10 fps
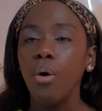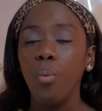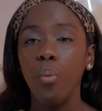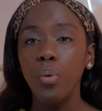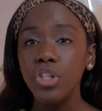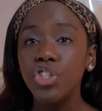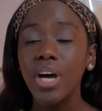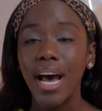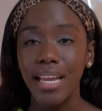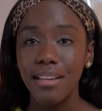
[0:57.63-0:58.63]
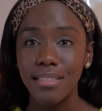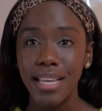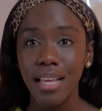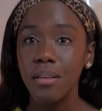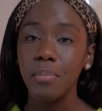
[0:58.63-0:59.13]
would China
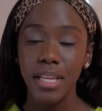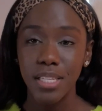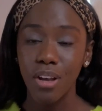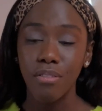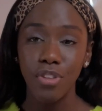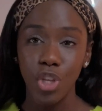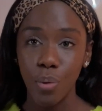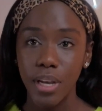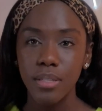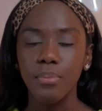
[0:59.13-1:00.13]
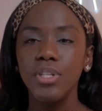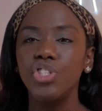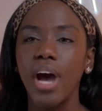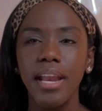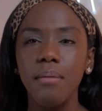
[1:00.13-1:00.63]
take the place of the US? Would
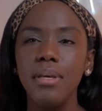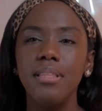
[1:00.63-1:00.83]
China be